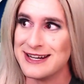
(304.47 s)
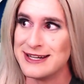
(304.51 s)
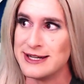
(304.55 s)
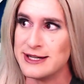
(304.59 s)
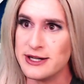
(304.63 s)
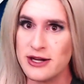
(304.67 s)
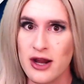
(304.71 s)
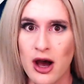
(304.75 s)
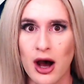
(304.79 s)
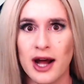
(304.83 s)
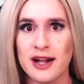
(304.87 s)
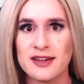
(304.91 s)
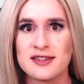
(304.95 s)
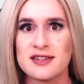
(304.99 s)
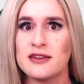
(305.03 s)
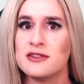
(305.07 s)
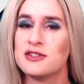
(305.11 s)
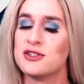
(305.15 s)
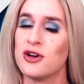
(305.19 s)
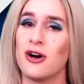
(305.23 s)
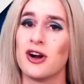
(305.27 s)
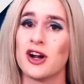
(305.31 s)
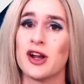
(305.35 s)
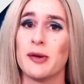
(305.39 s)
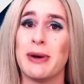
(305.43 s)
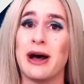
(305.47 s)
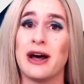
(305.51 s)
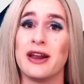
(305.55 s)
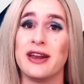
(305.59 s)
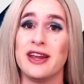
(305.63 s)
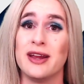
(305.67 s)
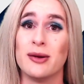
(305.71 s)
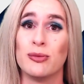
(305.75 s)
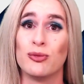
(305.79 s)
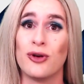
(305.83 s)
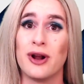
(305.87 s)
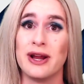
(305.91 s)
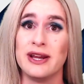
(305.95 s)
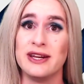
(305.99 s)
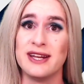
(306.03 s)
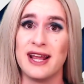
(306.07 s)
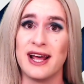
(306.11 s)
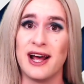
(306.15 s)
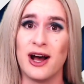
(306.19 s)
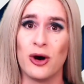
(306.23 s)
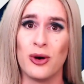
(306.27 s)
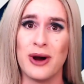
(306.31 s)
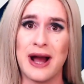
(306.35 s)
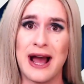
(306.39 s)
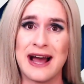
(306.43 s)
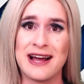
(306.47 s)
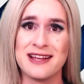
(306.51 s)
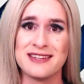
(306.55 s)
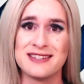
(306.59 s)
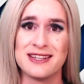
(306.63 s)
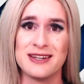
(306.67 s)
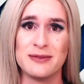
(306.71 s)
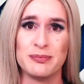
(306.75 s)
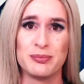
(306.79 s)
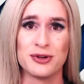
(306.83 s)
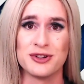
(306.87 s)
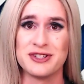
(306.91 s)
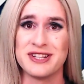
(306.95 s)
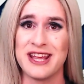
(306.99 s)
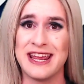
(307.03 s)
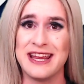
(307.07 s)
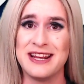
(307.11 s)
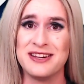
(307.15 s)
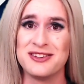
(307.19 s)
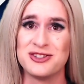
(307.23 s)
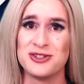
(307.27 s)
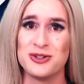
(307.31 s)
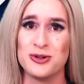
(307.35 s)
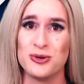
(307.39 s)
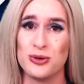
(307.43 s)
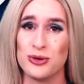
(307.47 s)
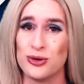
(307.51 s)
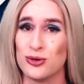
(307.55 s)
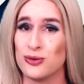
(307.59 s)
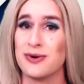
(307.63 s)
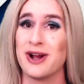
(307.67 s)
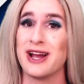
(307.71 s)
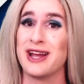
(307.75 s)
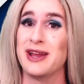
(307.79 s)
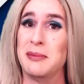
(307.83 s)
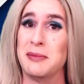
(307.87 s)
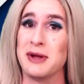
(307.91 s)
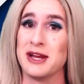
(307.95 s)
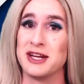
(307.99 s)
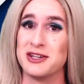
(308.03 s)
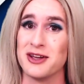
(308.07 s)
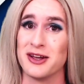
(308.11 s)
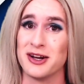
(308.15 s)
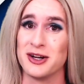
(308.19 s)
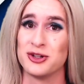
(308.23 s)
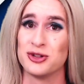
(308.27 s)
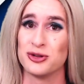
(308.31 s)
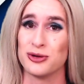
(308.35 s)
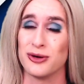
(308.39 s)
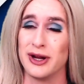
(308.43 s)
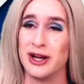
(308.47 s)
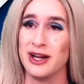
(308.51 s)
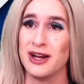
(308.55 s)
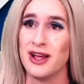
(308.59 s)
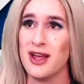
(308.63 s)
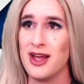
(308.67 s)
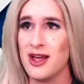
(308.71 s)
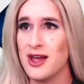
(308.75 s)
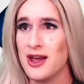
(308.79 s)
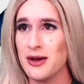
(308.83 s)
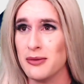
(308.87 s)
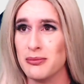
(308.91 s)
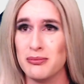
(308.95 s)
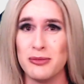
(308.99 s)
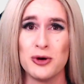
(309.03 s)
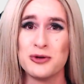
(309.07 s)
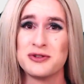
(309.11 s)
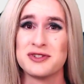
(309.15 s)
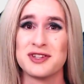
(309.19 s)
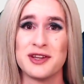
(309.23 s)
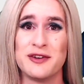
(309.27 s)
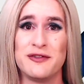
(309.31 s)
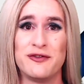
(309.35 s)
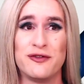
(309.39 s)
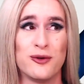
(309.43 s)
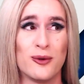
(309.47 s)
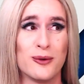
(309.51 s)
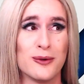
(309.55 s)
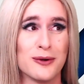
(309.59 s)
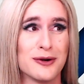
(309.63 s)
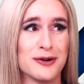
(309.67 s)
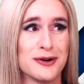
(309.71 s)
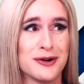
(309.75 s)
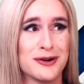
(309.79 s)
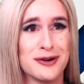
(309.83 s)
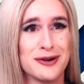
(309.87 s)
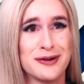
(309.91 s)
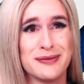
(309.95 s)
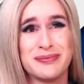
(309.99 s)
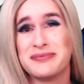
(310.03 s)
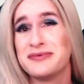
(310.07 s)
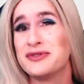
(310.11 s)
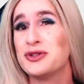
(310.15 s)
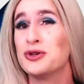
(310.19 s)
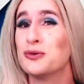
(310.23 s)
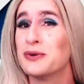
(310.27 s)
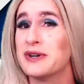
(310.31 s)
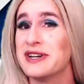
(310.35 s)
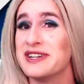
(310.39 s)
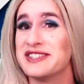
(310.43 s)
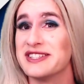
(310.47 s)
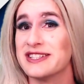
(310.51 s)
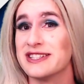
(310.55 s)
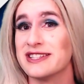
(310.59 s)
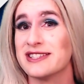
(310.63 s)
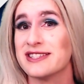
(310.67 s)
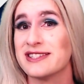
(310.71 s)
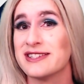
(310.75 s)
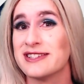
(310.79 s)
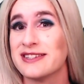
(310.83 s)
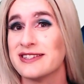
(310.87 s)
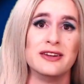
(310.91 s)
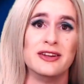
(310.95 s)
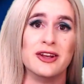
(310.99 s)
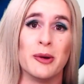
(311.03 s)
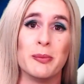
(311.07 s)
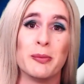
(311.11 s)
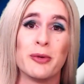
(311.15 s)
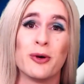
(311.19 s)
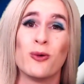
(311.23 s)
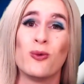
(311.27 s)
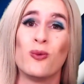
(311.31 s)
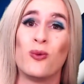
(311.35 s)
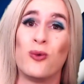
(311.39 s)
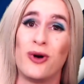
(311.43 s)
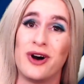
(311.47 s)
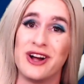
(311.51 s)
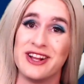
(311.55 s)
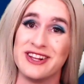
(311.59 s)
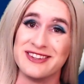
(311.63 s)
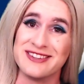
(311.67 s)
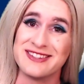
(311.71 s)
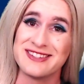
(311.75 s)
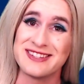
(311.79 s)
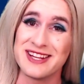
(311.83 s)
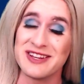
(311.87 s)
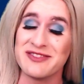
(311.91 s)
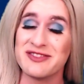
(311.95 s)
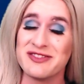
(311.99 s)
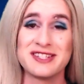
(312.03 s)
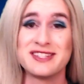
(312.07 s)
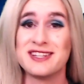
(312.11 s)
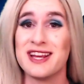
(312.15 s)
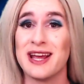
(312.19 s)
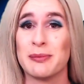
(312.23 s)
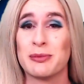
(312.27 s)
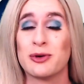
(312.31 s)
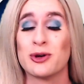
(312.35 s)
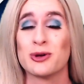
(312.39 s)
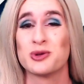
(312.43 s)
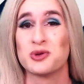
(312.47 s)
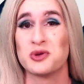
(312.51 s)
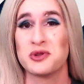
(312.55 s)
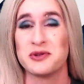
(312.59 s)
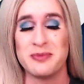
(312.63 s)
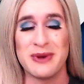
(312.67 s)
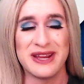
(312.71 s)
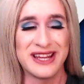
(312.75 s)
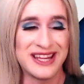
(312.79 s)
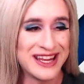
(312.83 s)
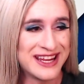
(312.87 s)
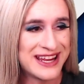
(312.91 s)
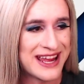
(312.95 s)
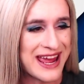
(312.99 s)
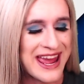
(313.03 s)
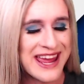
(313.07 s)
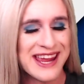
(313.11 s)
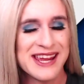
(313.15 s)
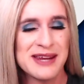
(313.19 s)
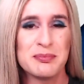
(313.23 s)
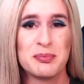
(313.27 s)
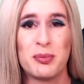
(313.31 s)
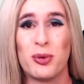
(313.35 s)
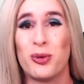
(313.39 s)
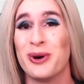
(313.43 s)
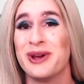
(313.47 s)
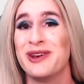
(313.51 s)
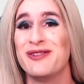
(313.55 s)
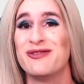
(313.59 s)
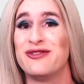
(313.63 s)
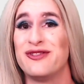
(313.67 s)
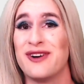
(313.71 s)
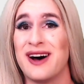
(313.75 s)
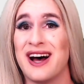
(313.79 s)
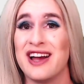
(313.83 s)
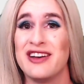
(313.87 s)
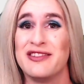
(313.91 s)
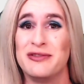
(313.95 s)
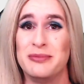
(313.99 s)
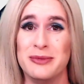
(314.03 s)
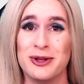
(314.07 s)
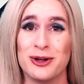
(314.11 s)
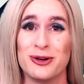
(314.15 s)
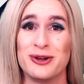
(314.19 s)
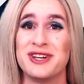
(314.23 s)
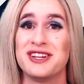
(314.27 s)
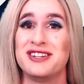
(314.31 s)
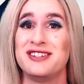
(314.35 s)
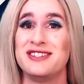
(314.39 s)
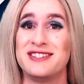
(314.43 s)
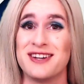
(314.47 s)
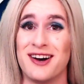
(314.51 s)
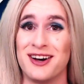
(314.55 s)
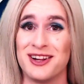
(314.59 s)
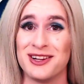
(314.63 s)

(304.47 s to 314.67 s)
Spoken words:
not talk about him right now as it pertains to the Ryan McDonagh trade, mostly for two reasons. Number one, Steven Stamkos was making $8.5 million